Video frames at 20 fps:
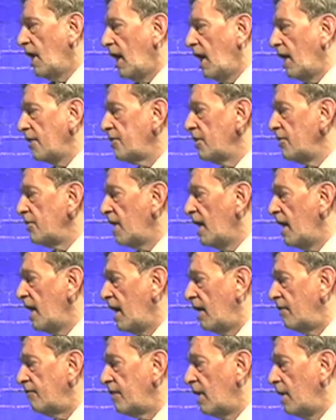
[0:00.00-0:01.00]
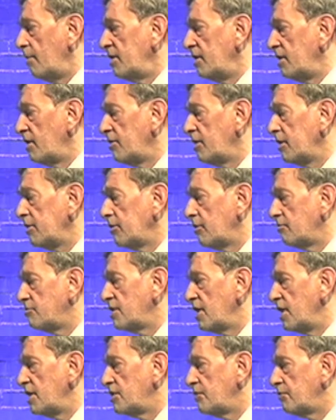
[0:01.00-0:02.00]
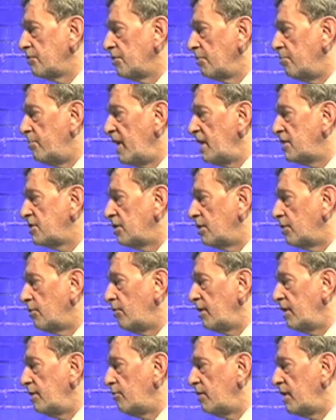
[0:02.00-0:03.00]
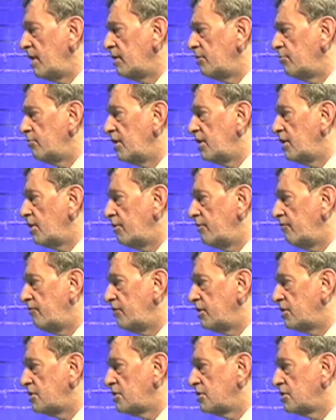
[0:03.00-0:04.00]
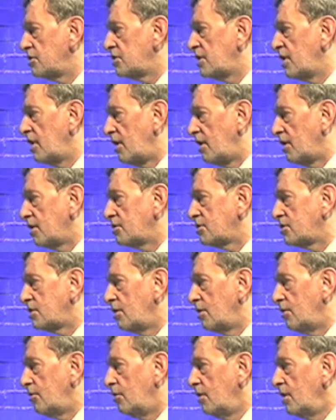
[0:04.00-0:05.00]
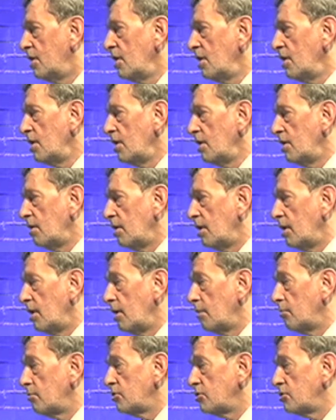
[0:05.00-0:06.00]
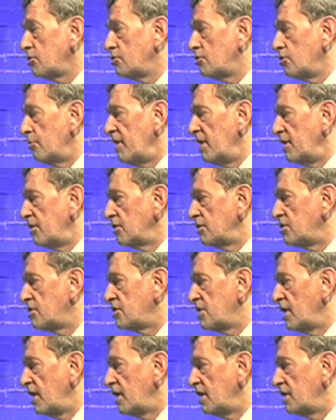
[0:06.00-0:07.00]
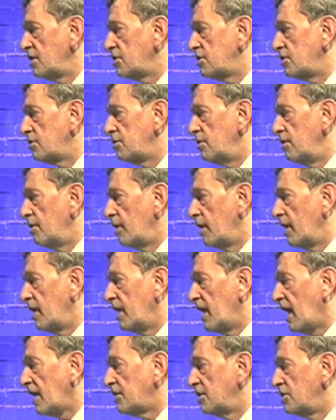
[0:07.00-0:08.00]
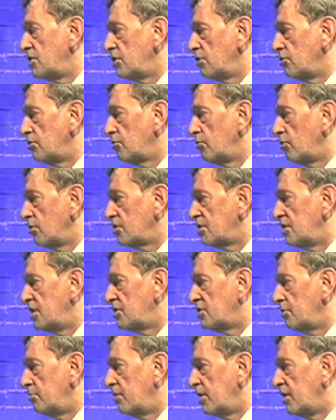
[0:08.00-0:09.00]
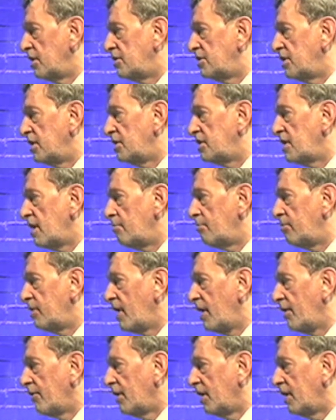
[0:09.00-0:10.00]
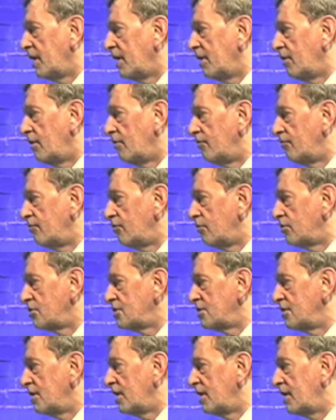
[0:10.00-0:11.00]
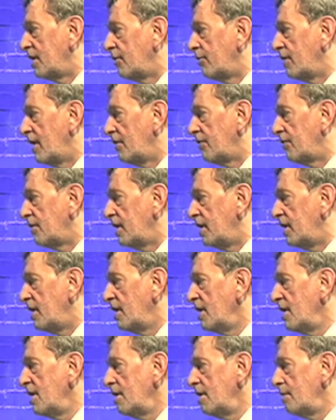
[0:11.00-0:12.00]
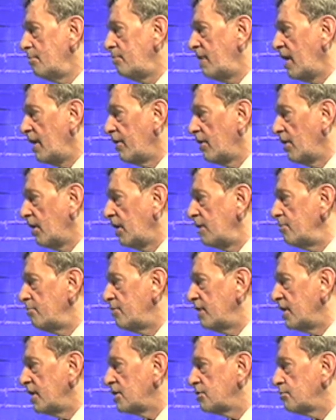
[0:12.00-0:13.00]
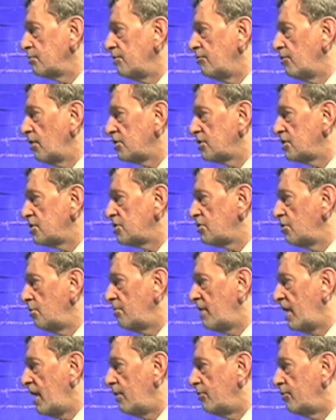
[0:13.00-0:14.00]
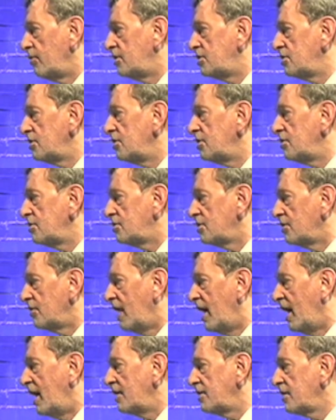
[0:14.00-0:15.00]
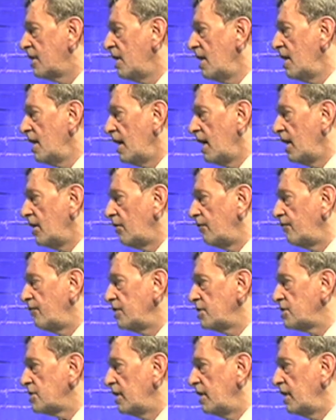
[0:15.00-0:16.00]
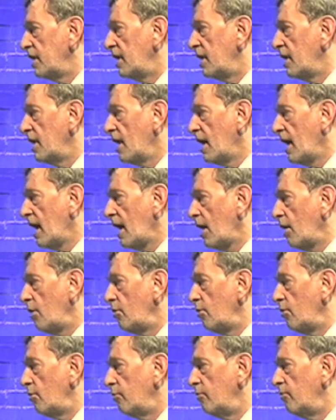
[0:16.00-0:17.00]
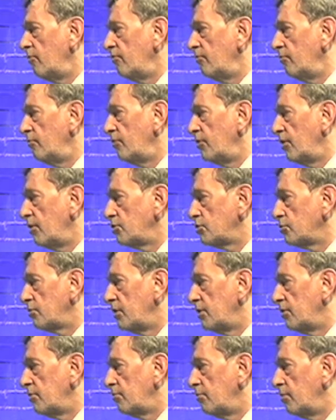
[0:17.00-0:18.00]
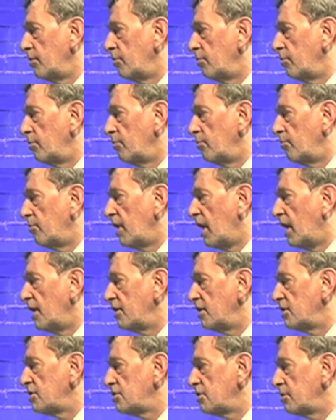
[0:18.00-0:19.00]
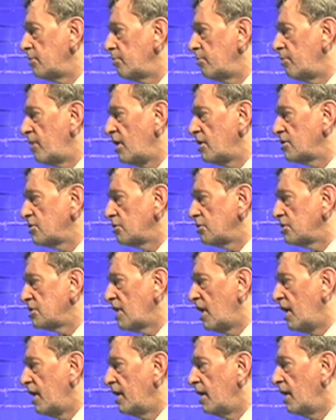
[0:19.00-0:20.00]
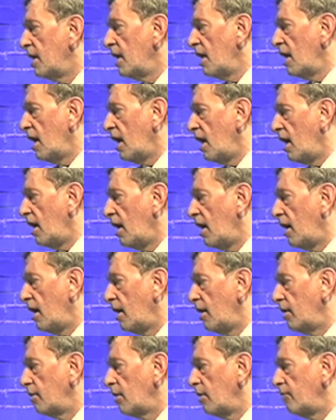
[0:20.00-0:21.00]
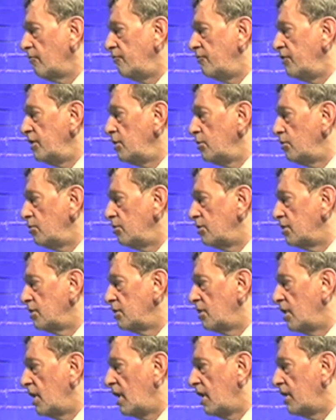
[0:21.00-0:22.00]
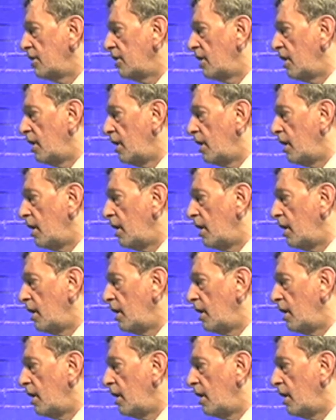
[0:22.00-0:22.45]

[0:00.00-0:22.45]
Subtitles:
I think they have. I mean, I think they've changed for the better. We go in fits and starts. So tremendous change in attitude towards disability temporarily, unfortunately, around the Paralympics. We've got to somehow return to that. And obviously how those with blindness and partial sight are viewed and are